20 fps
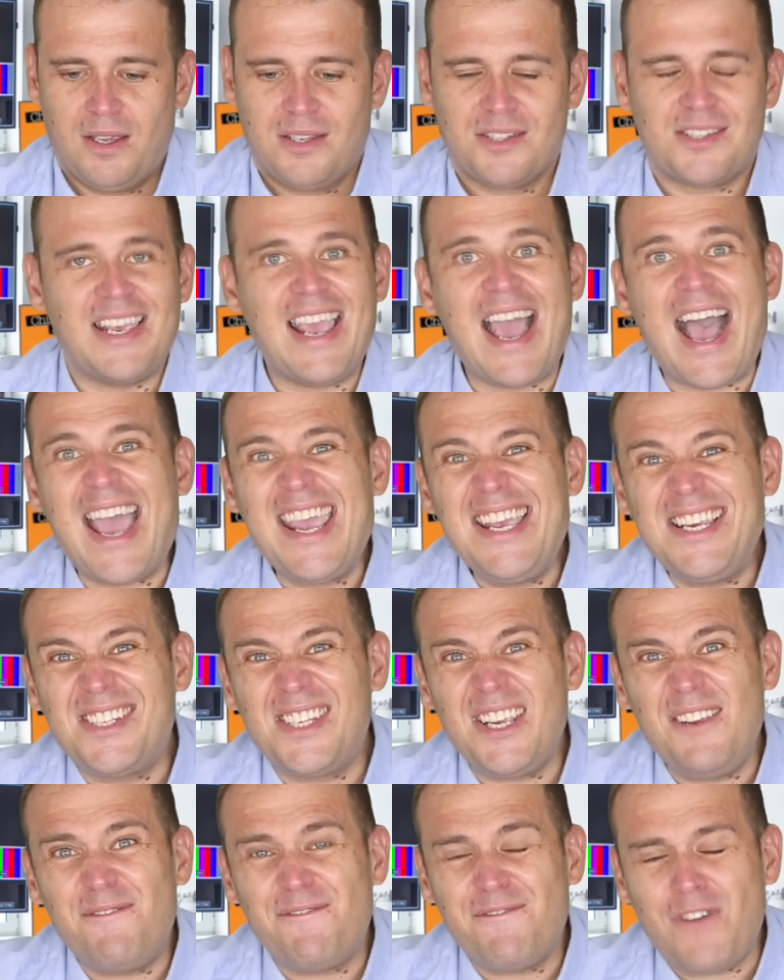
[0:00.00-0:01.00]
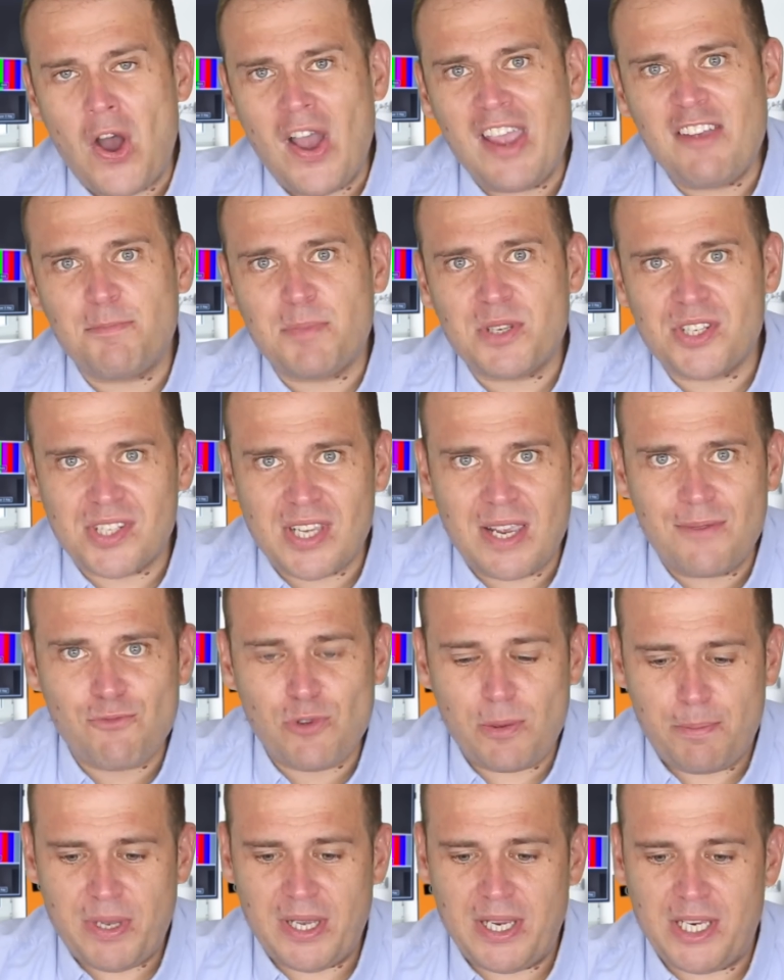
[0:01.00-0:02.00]
See, 85%
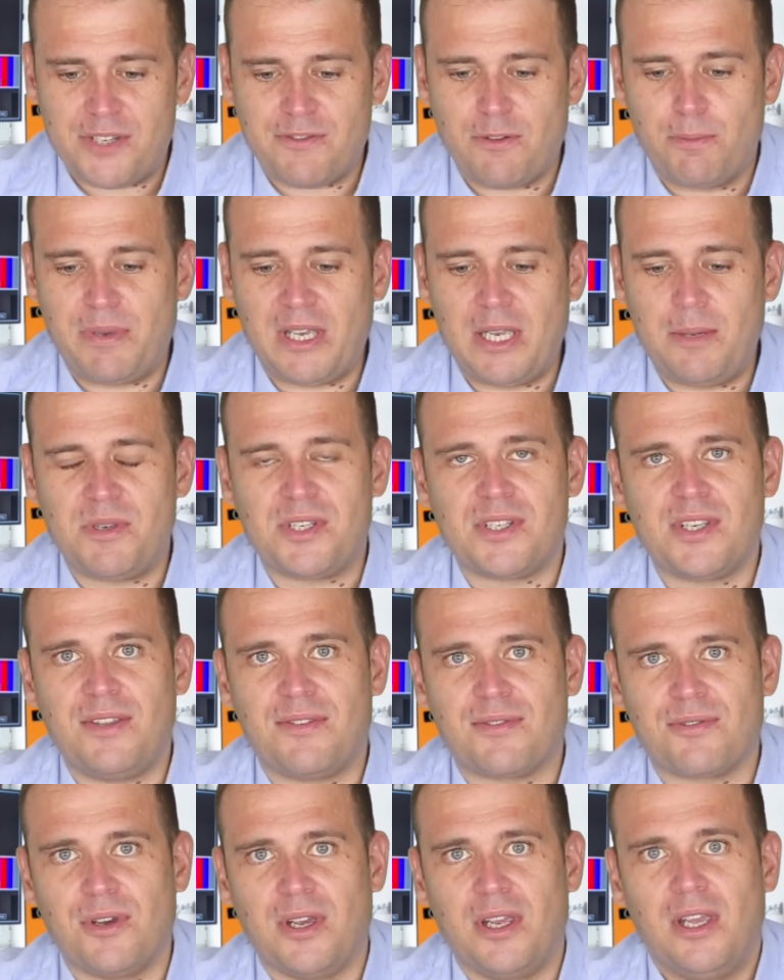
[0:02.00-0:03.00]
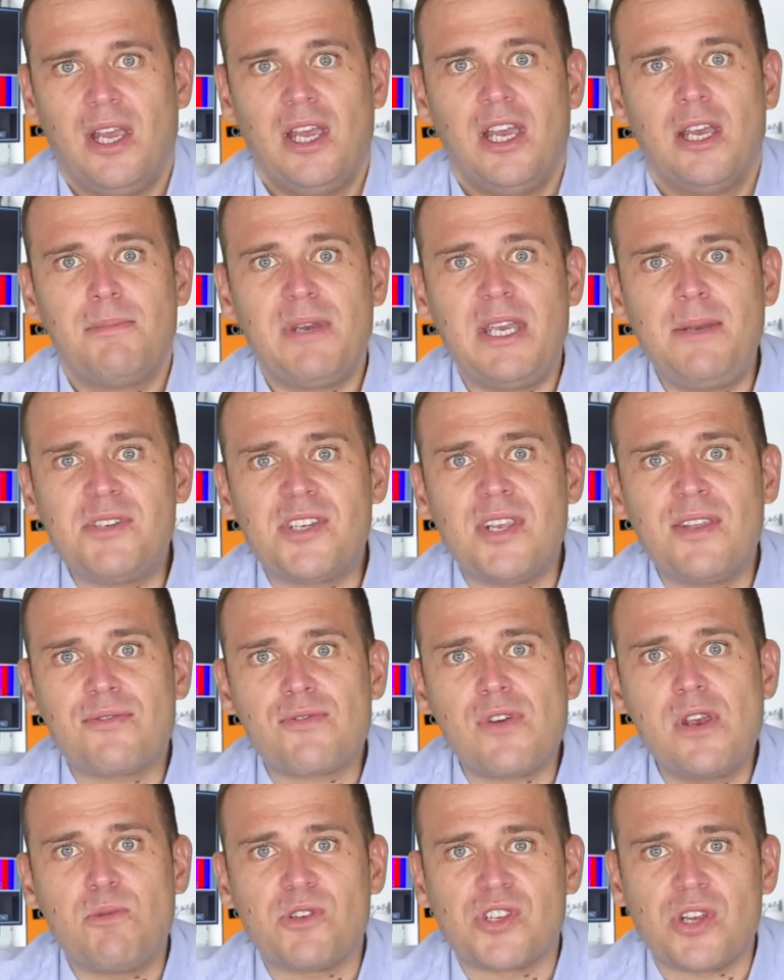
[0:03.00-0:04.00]
repeats for BBC Three. BBC
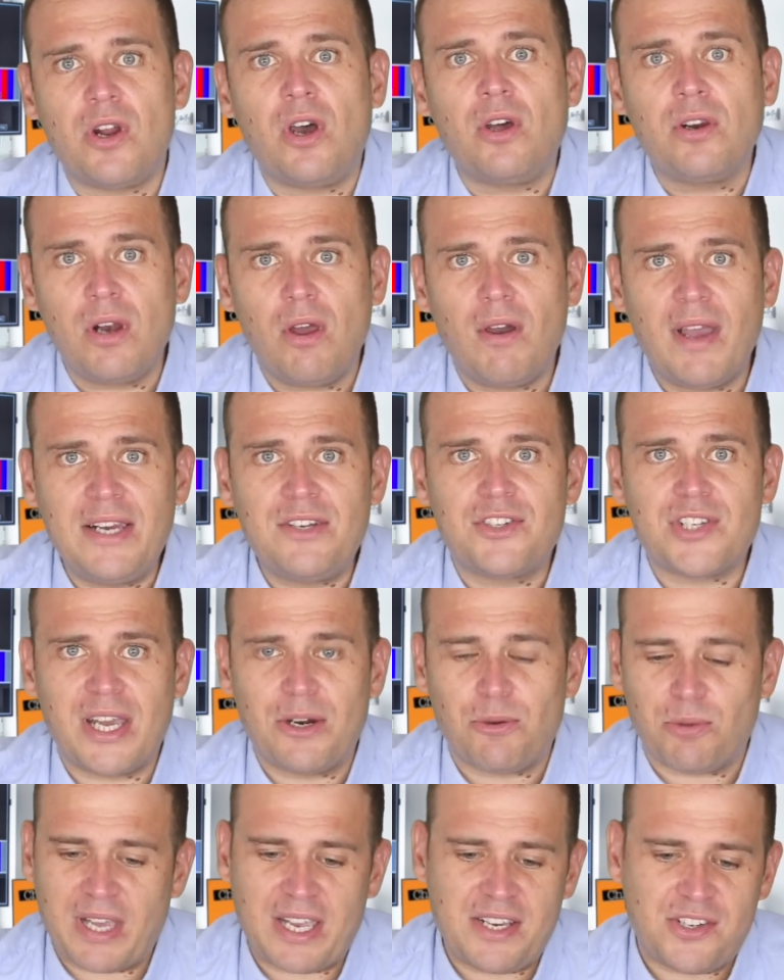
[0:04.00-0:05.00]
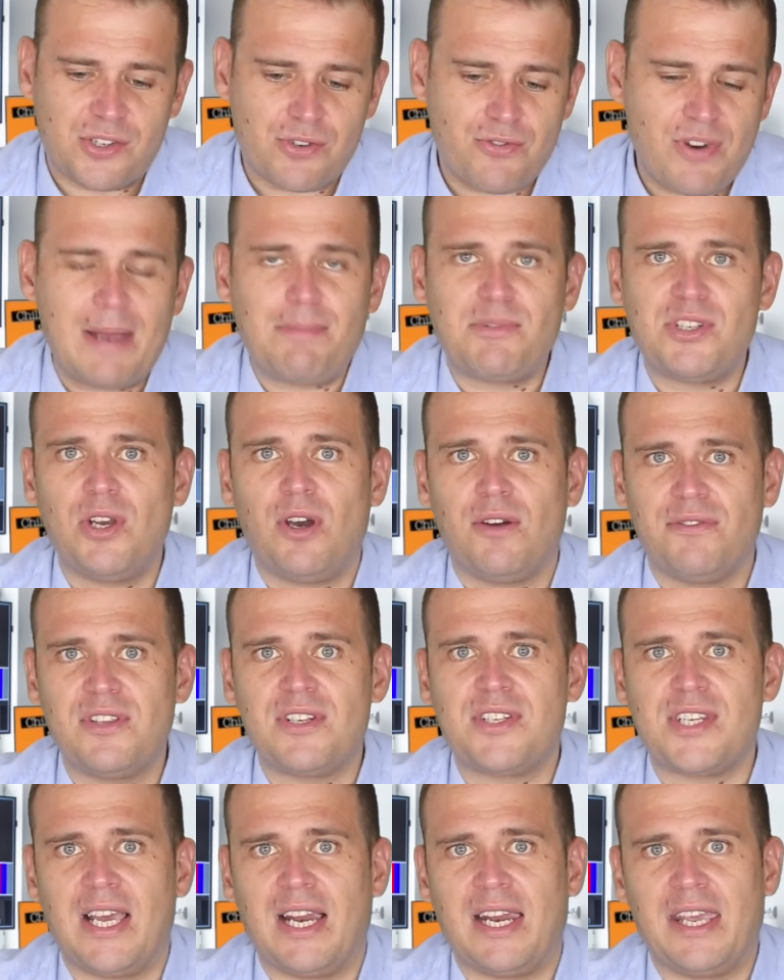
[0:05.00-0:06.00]
Three was an online channel. They scrapped it off the
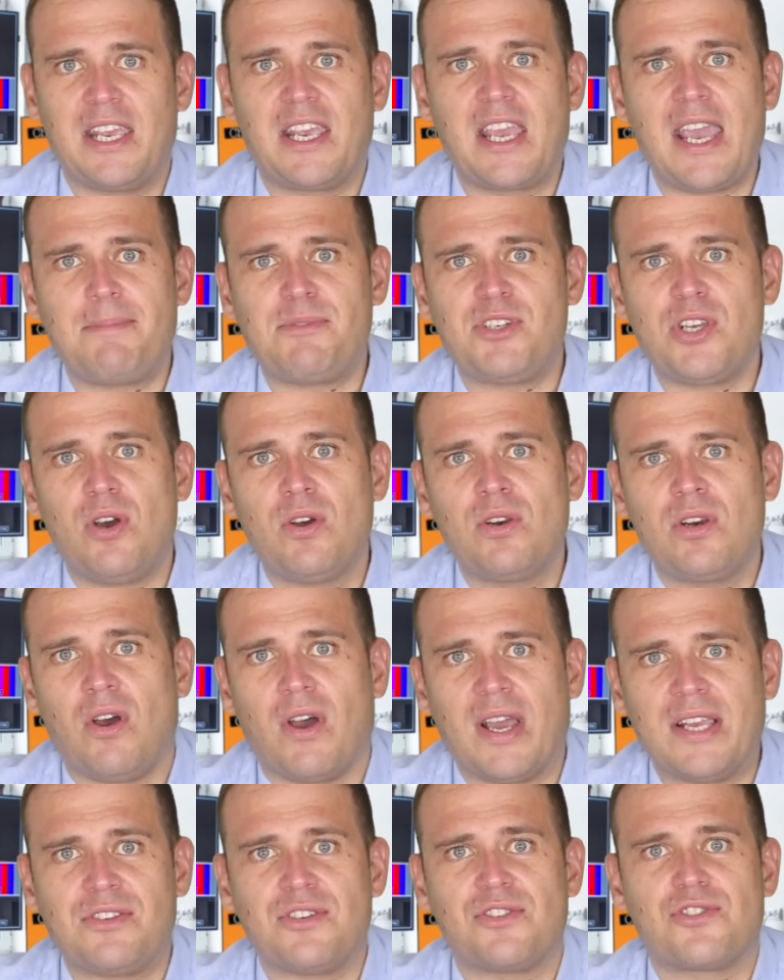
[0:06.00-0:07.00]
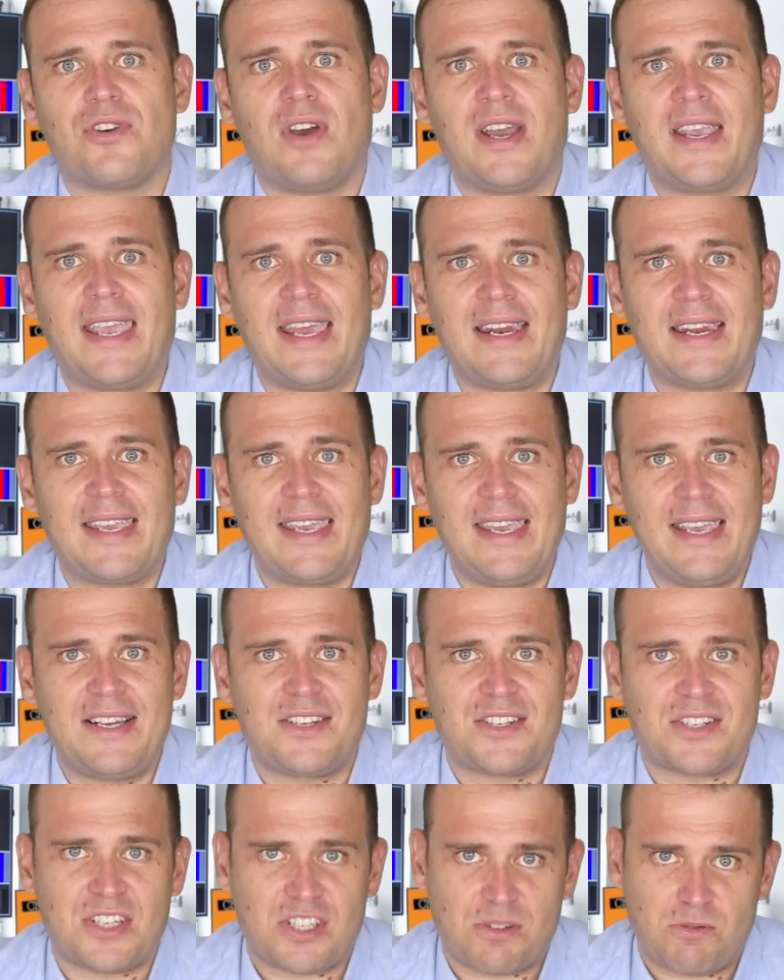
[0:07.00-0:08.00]
telly, kept it online to try and get the
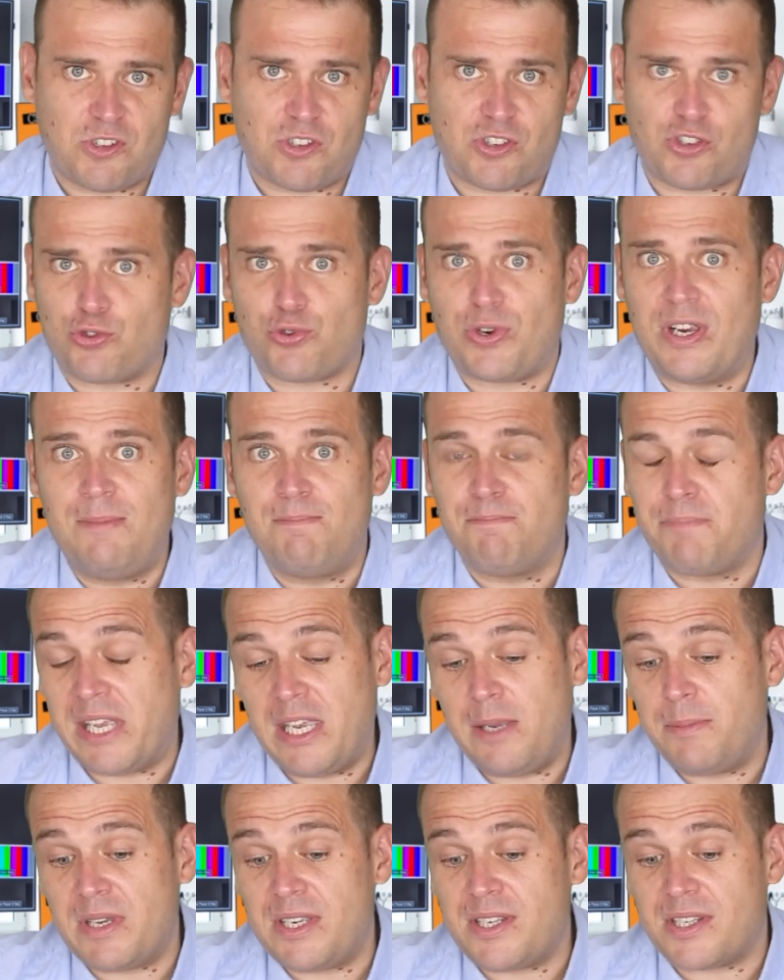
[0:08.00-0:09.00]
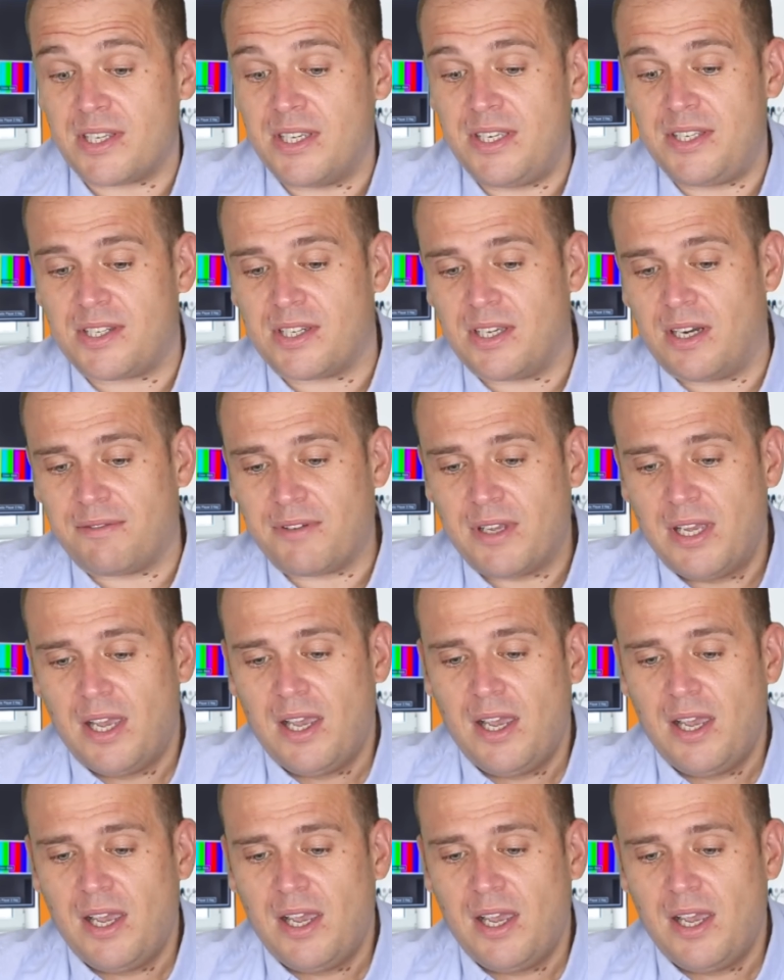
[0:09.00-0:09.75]
kids to stream BBC stuff.